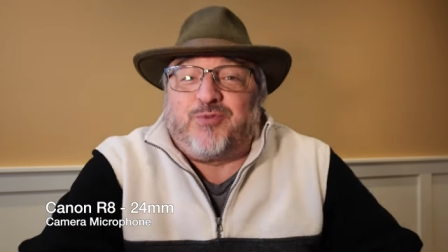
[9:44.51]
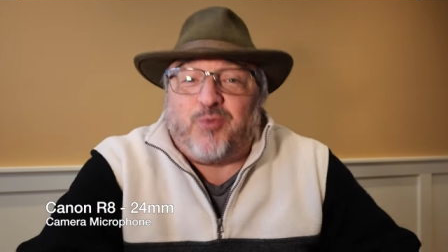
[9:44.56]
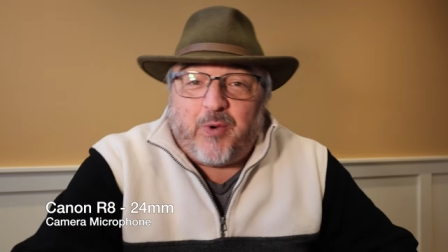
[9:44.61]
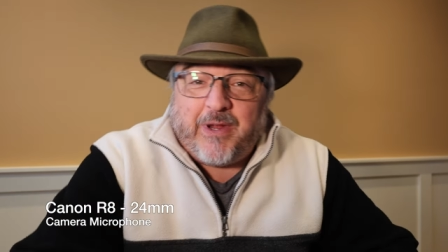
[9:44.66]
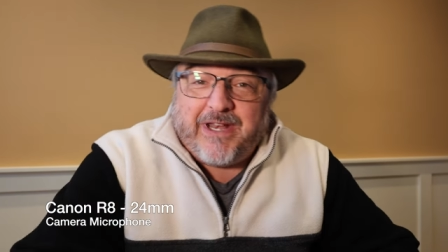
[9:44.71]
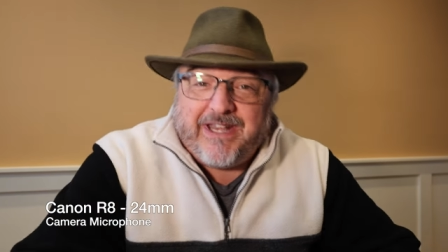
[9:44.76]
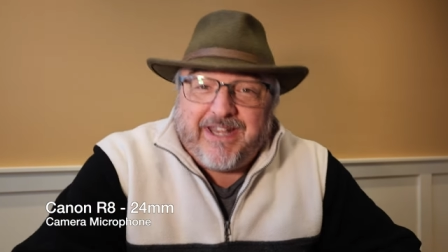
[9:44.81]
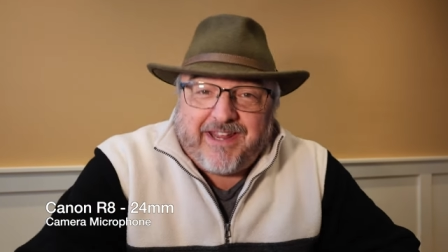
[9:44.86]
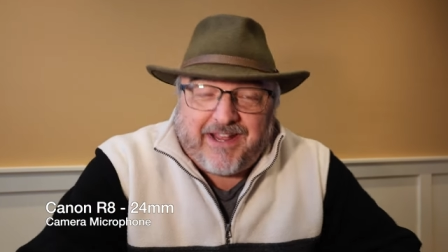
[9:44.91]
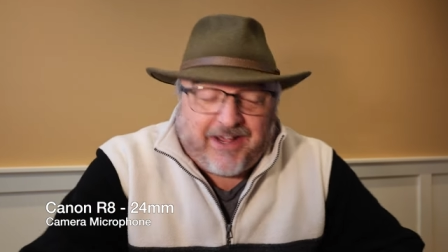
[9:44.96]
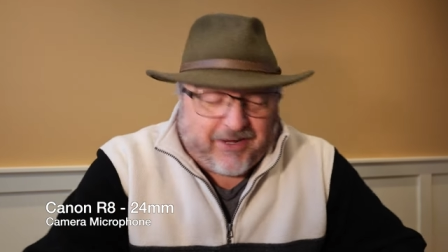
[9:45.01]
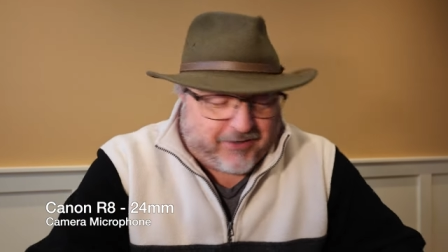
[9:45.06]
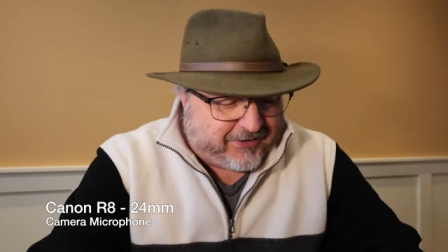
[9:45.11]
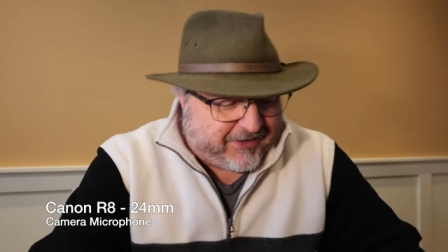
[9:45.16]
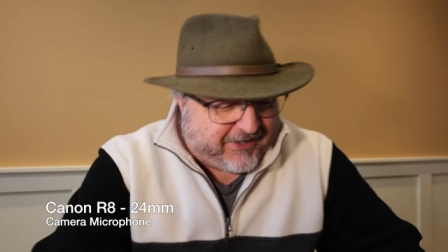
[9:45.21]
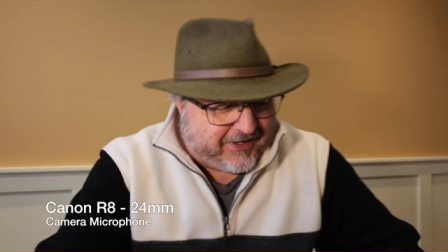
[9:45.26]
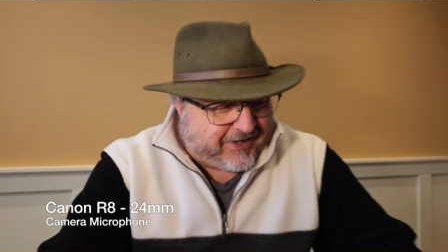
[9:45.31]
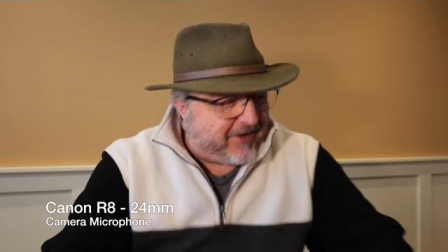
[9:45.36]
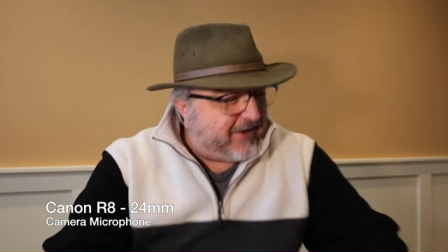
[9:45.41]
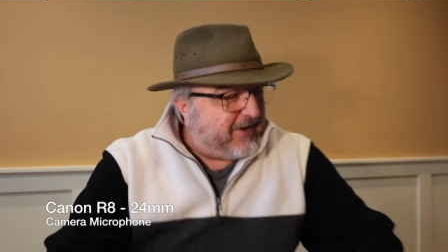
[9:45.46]
windy out
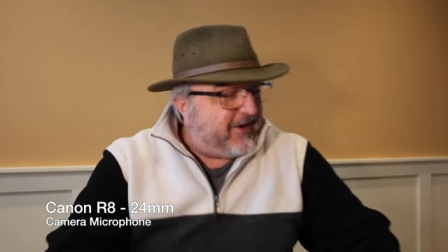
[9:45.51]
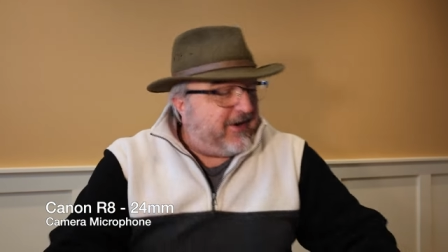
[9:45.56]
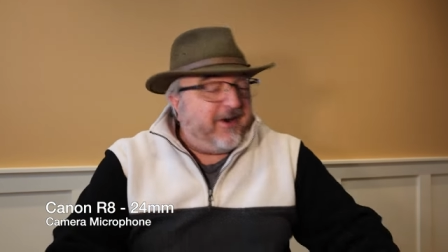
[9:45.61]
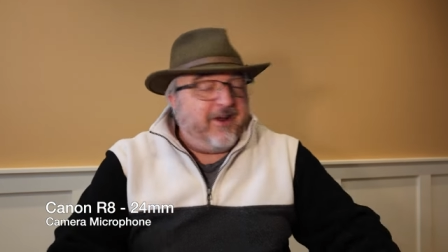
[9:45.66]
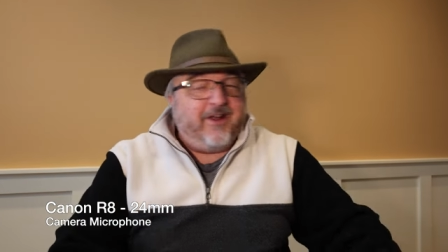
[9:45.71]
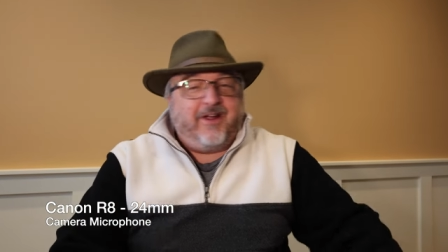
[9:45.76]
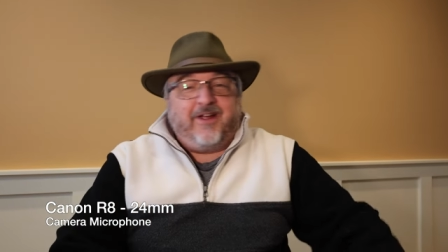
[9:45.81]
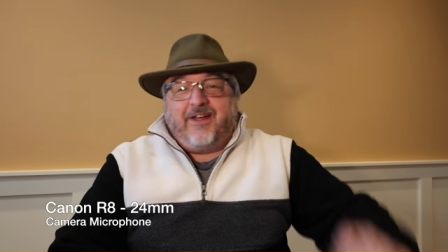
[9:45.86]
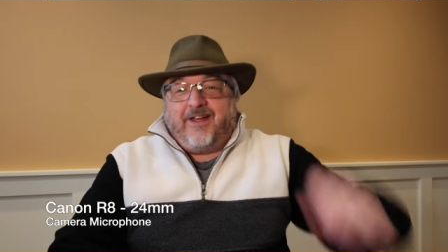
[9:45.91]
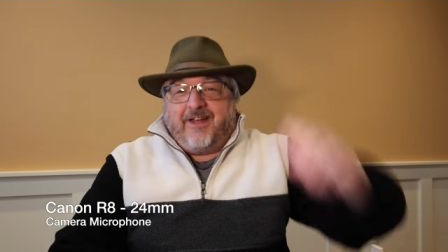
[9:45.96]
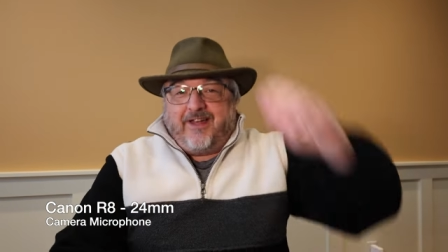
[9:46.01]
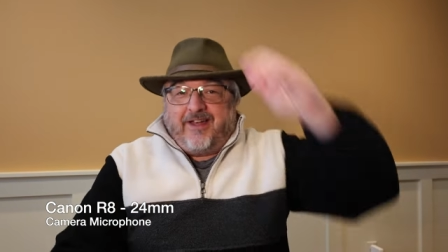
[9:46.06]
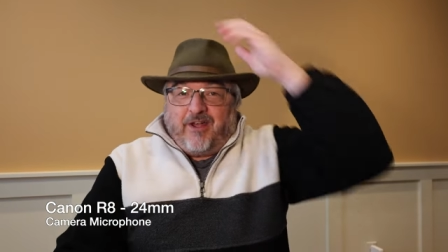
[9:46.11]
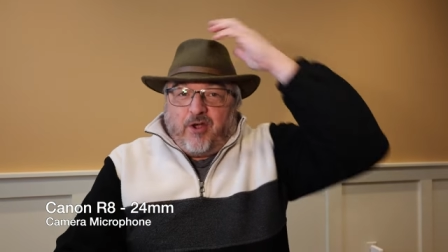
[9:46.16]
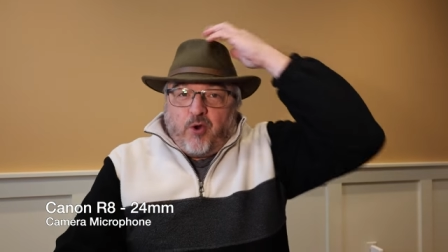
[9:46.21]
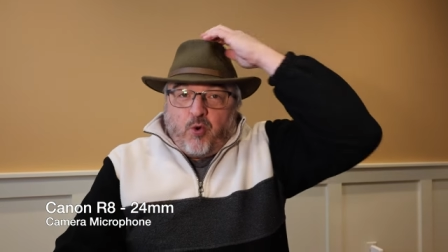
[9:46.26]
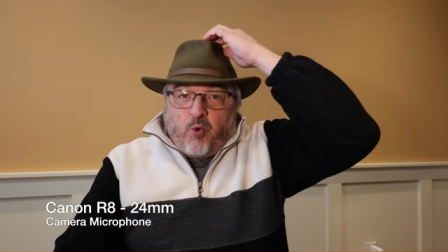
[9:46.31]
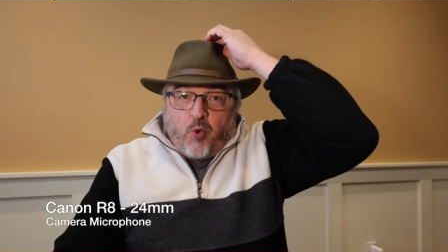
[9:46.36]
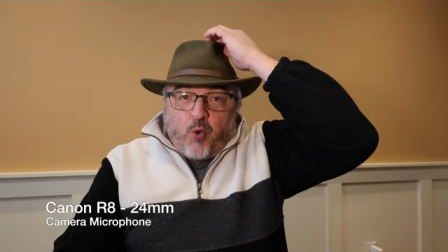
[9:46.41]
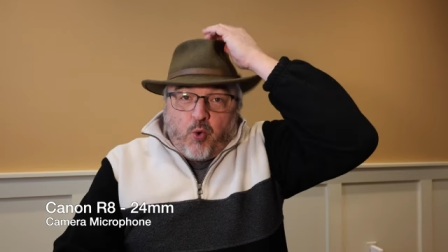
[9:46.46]
there.
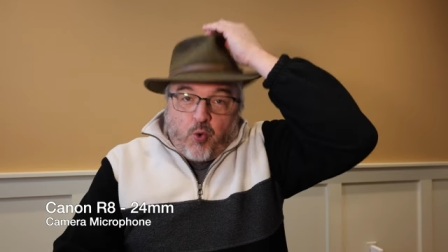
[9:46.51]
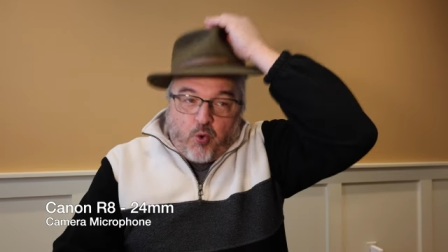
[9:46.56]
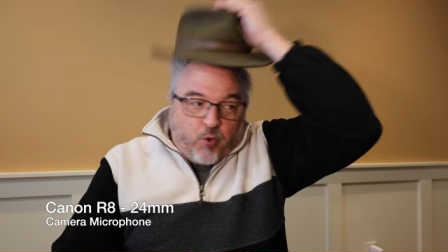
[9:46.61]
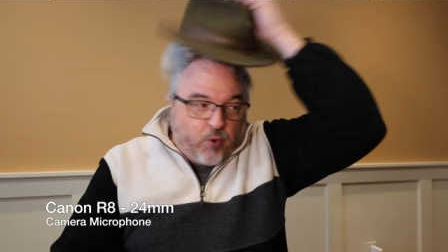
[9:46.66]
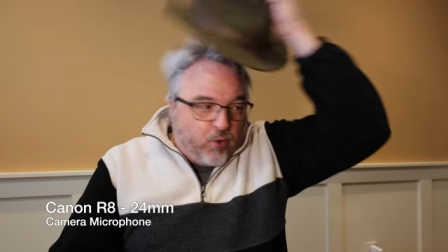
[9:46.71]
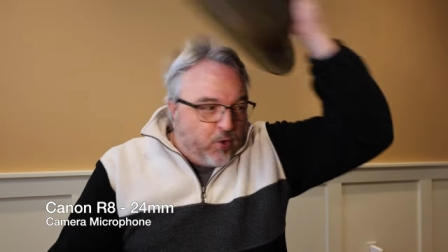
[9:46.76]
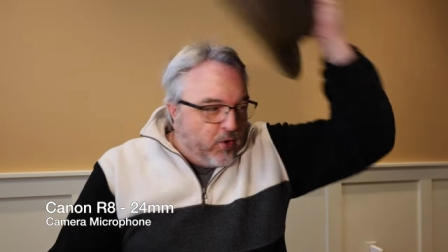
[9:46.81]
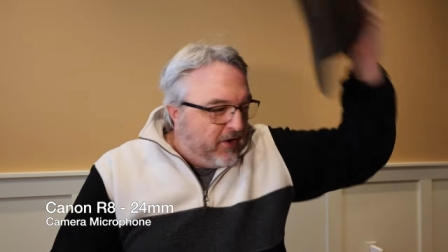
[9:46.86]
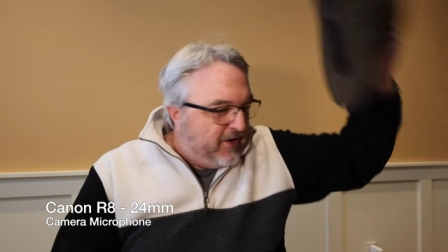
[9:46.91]
Woo!